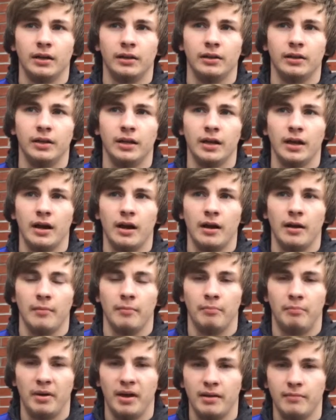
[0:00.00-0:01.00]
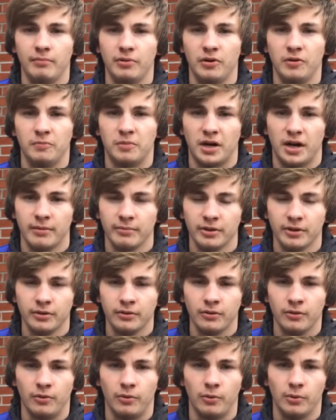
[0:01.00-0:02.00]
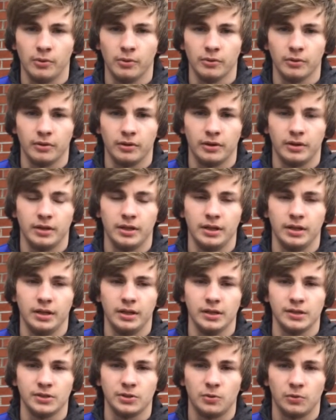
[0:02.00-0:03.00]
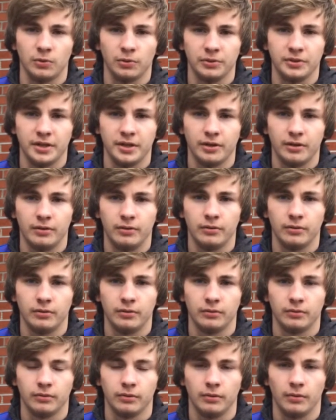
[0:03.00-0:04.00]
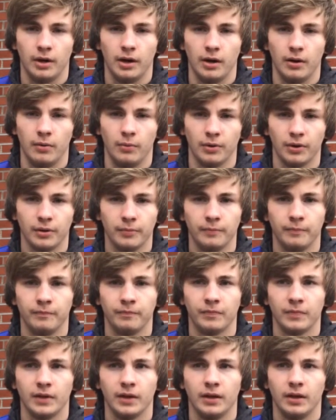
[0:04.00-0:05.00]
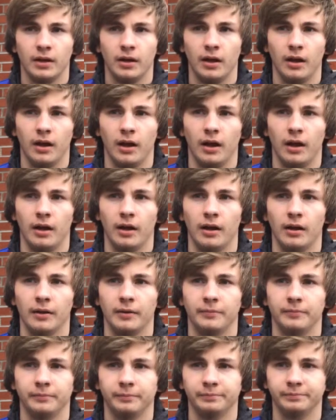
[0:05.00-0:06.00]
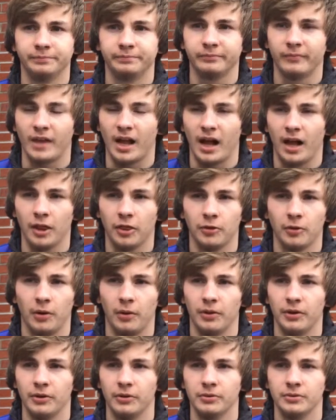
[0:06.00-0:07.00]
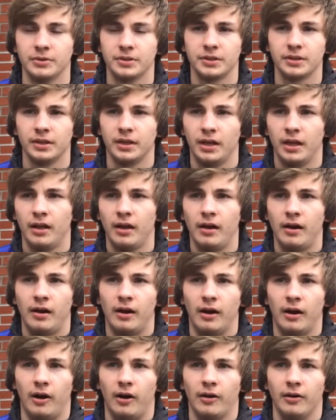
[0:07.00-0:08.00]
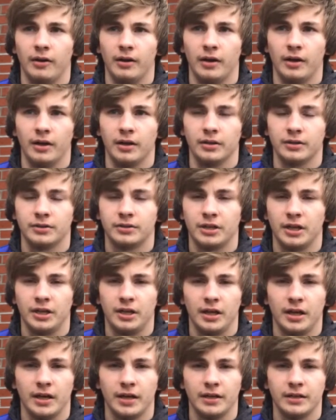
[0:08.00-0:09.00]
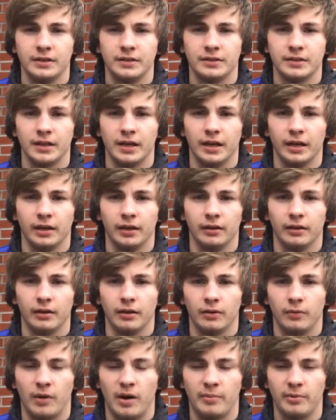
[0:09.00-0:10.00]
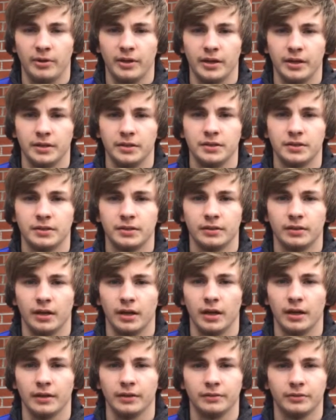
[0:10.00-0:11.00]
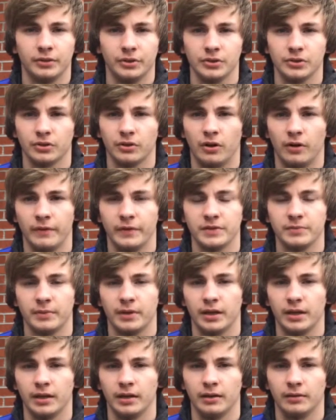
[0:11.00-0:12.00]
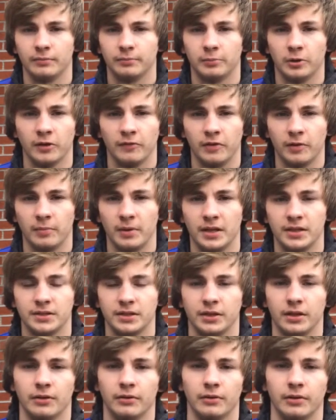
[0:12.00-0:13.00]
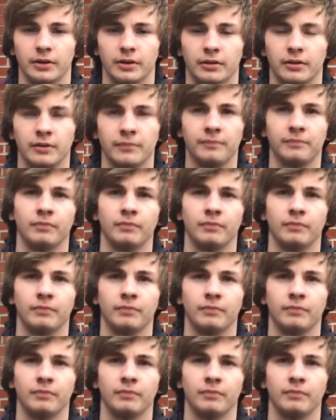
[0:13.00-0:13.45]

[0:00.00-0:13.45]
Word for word: the uh, Bamboo Bomber or the Squirrel Tail uh, Worm. Uh, I'll throw those on uh, shaky heads and wobble heads. Uh, those are always my perfect baits to go with.